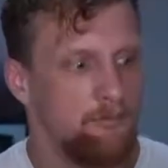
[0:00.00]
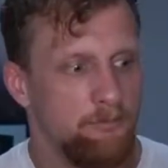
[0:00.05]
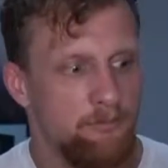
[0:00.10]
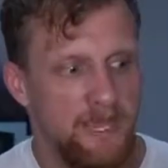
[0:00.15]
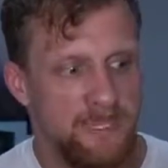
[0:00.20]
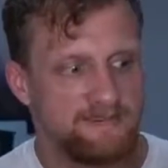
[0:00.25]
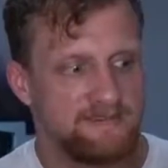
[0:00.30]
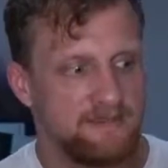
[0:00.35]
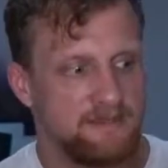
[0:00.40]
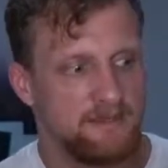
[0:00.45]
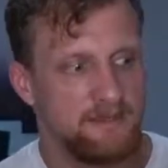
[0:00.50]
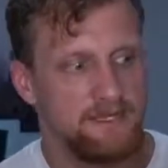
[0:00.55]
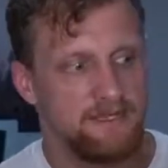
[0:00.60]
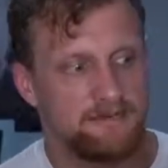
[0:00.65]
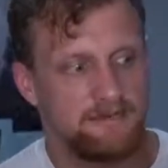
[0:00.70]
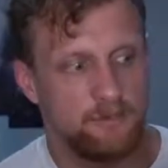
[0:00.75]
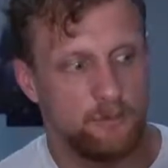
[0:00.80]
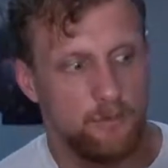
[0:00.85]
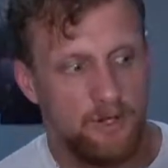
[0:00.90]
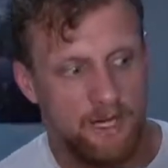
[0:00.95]

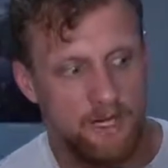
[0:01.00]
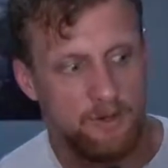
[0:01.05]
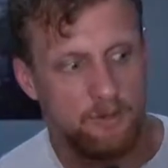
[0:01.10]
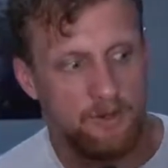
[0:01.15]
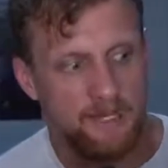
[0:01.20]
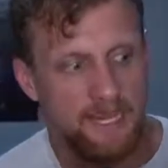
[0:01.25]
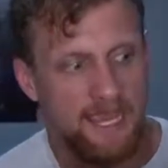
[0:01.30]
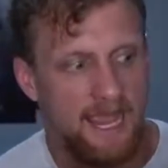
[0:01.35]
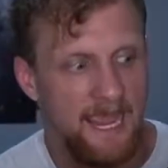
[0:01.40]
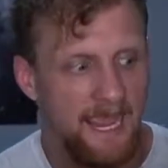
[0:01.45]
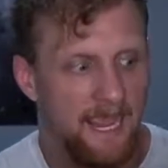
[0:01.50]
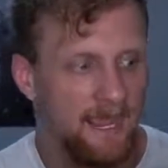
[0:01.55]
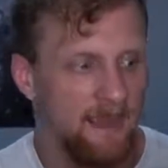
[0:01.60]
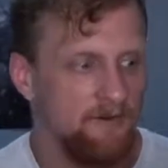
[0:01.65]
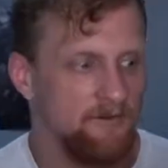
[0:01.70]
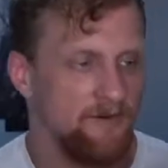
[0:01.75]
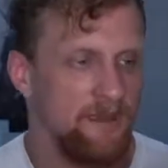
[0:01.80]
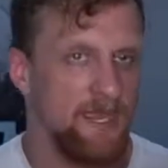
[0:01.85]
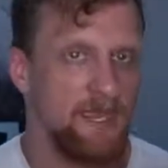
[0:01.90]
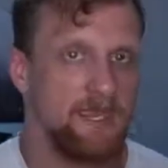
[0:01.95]

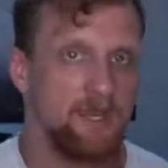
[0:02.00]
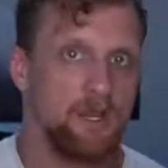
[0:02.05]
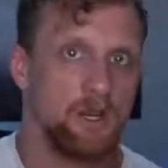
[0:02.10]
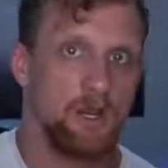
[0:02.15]
a